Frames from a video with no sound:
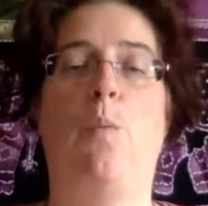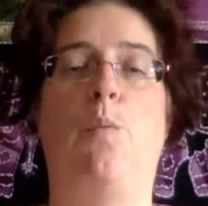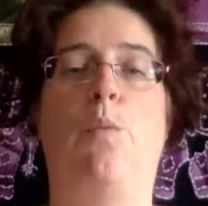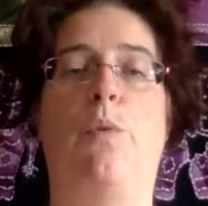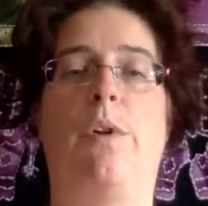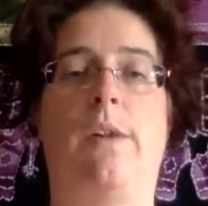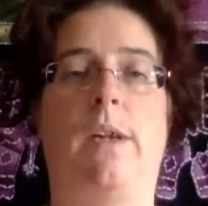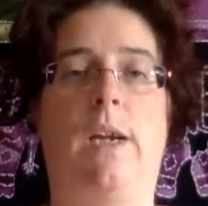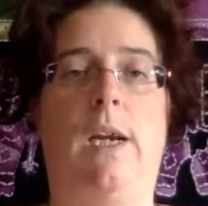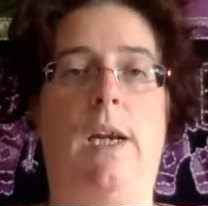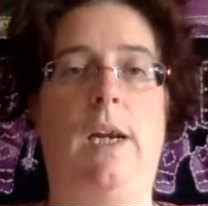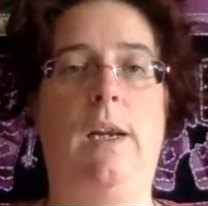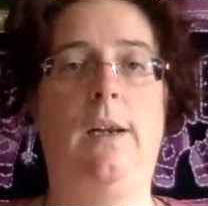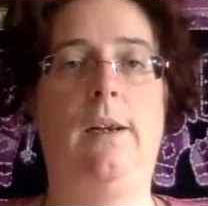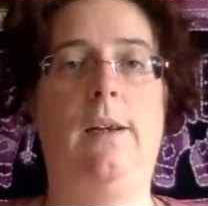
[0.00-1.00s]
Breathing
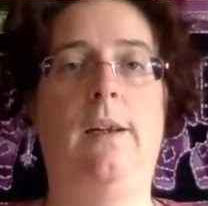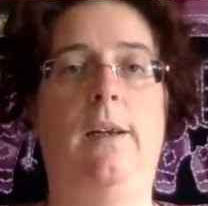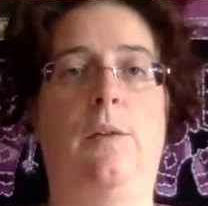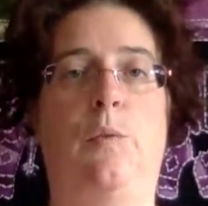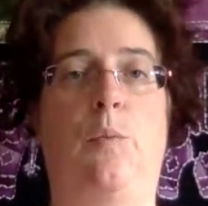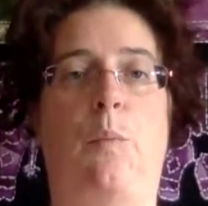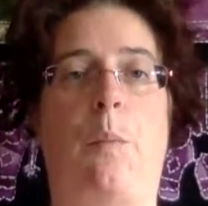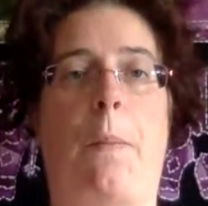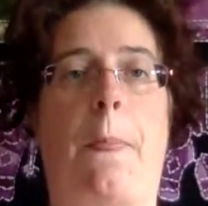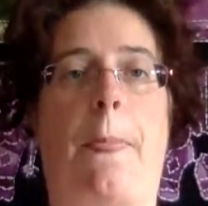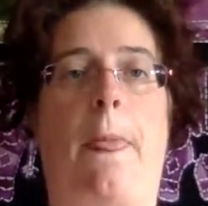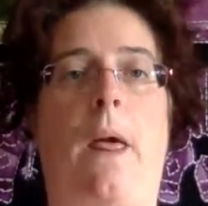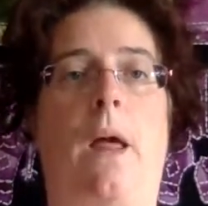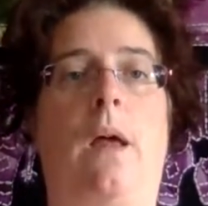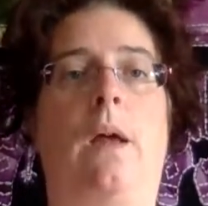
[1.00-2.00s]
in
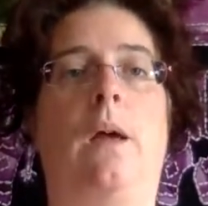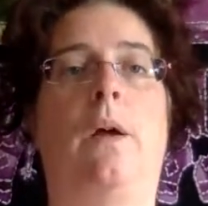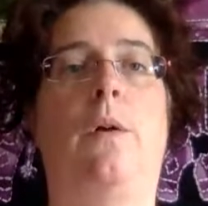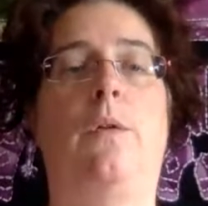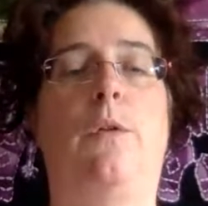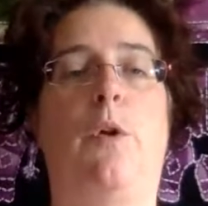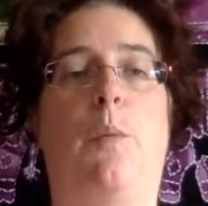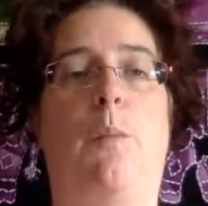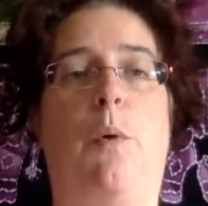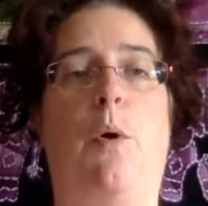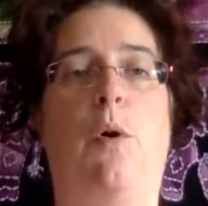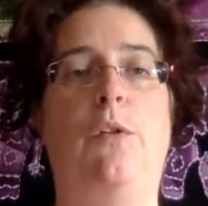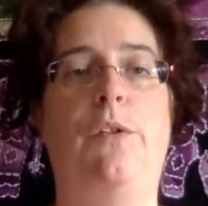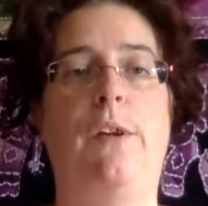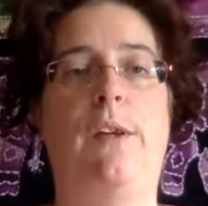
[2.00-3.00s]
the
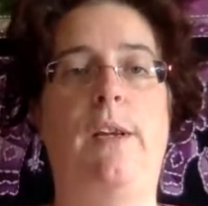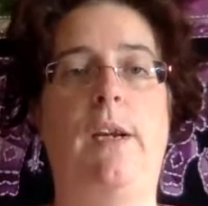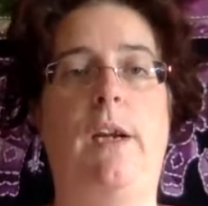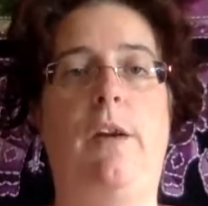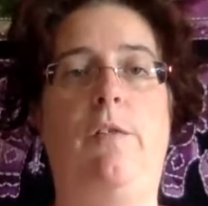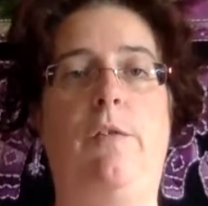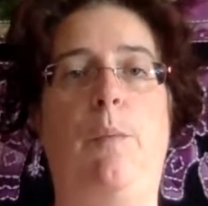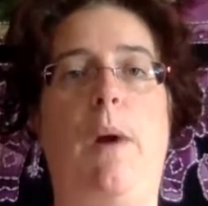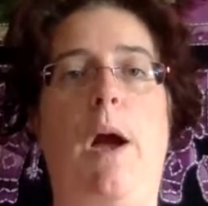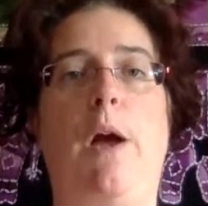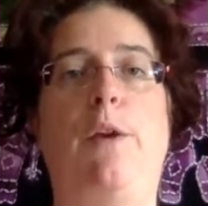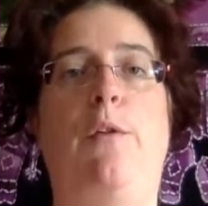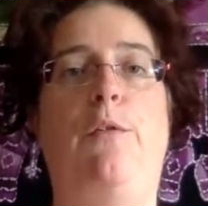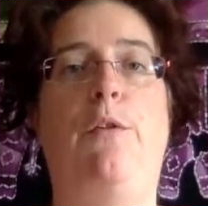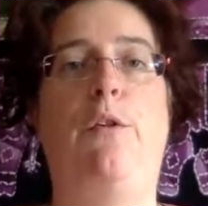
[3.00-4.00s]
positive about
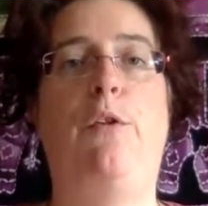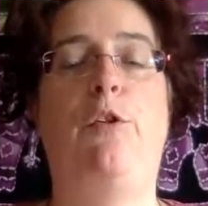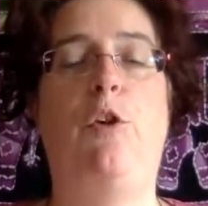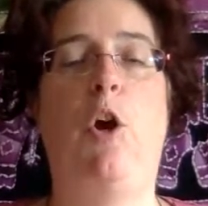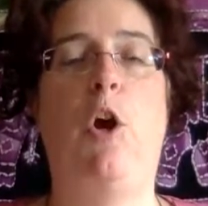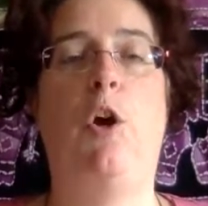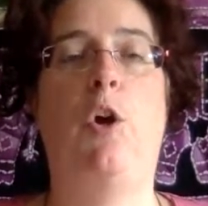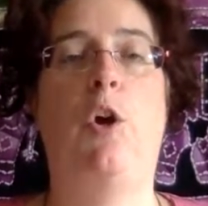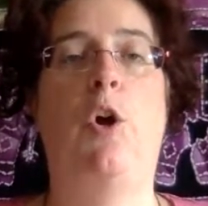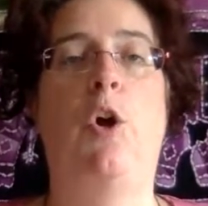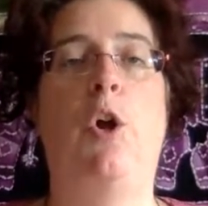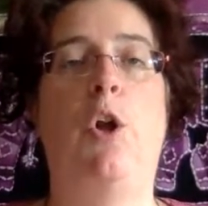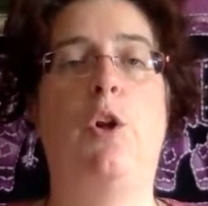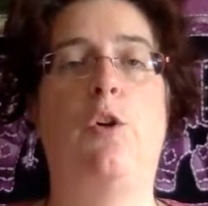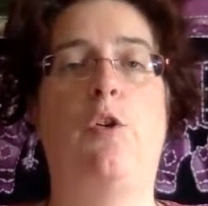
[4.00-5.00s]
the future,
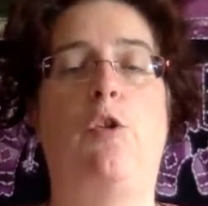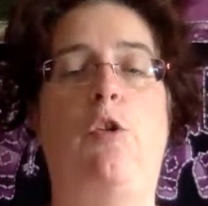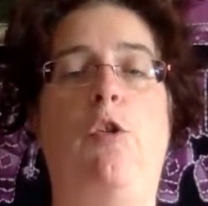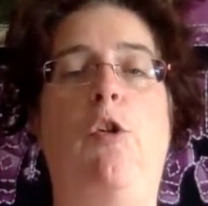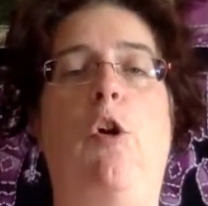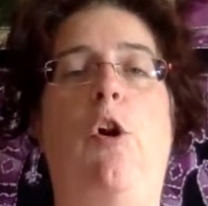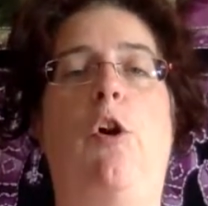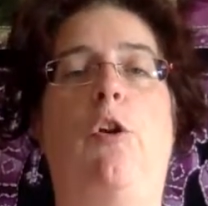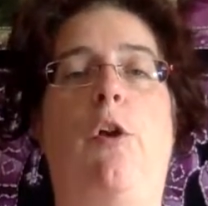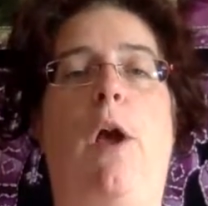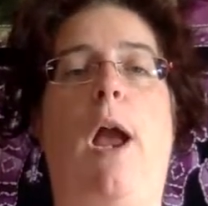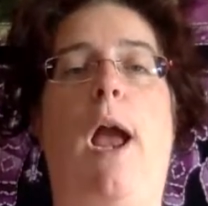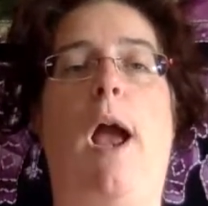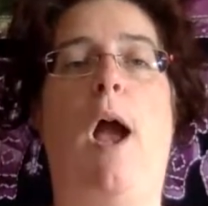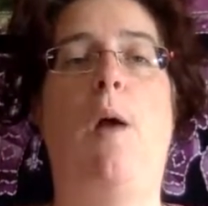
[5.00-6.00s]
the joy, the
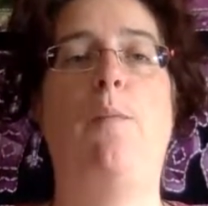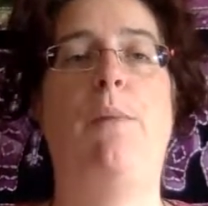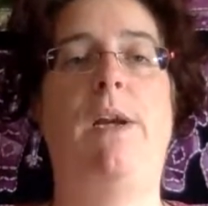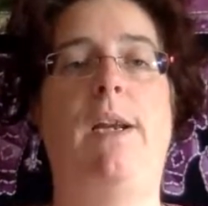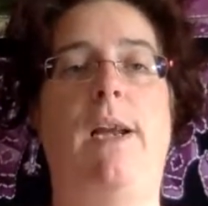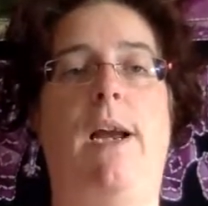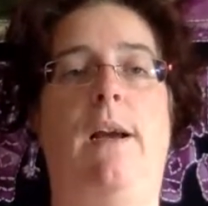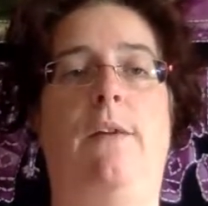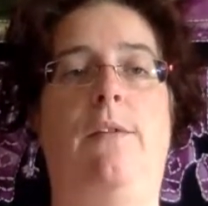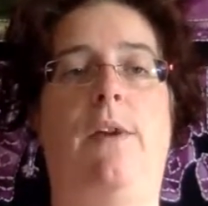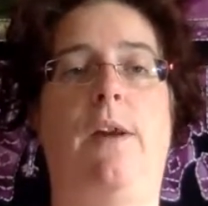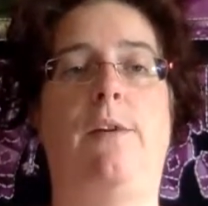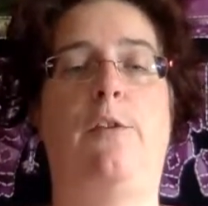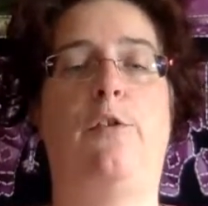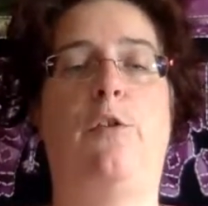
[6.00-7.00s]
happiness
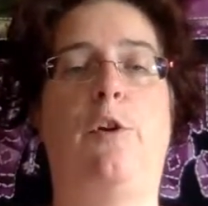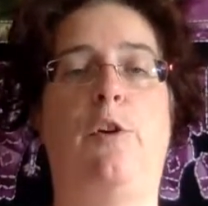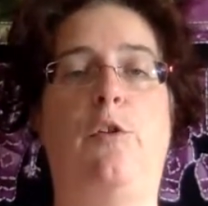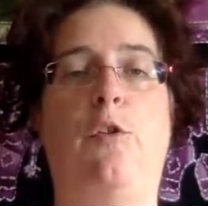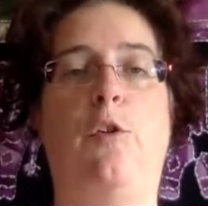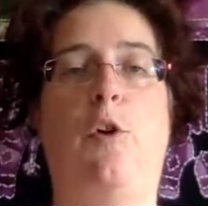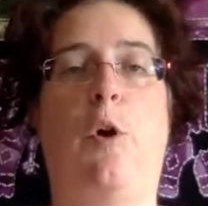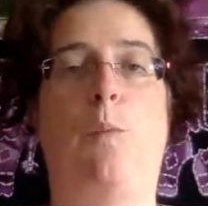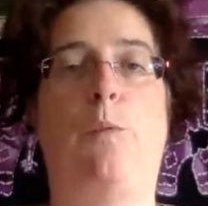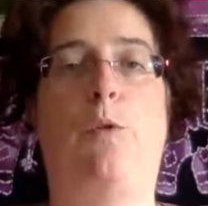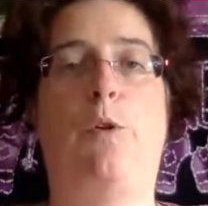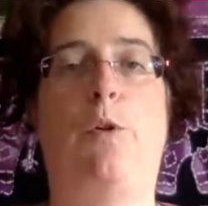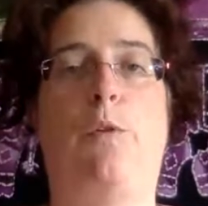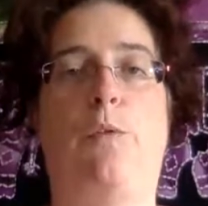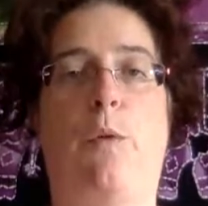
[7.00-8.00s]
that is going to come to
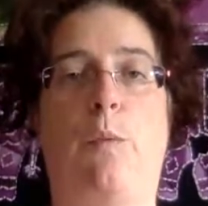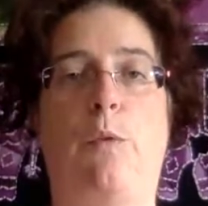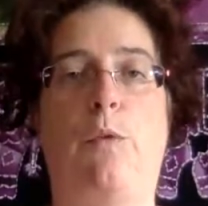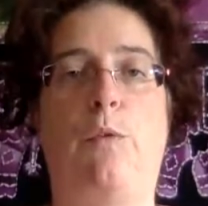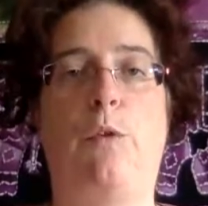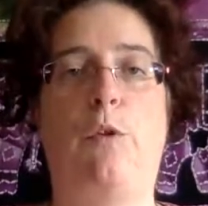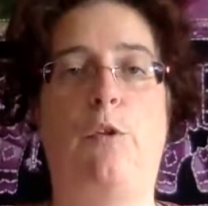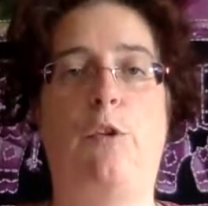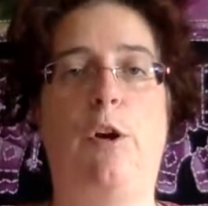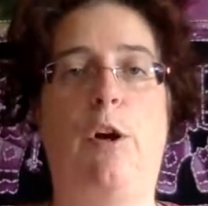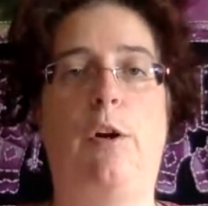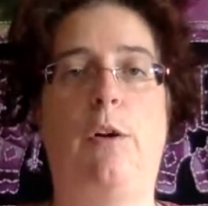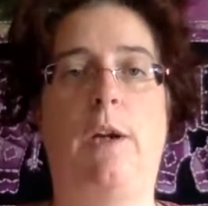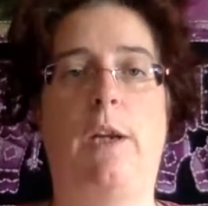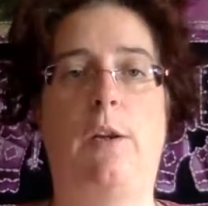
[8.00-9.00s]
you from the future
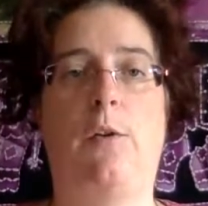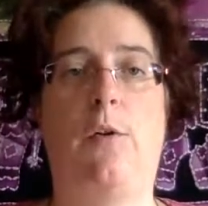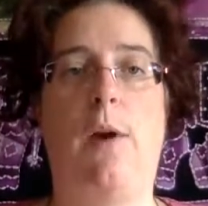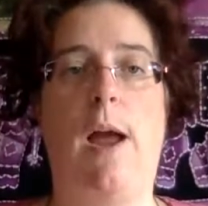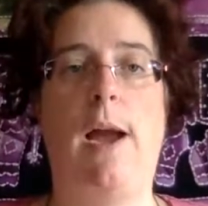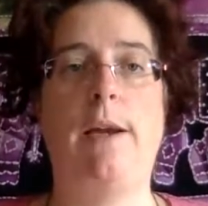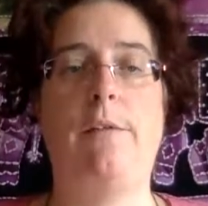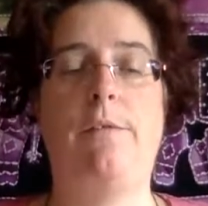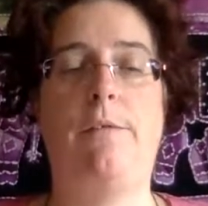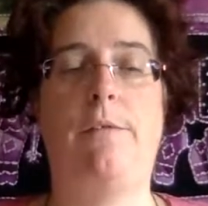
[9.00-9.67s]
in your life.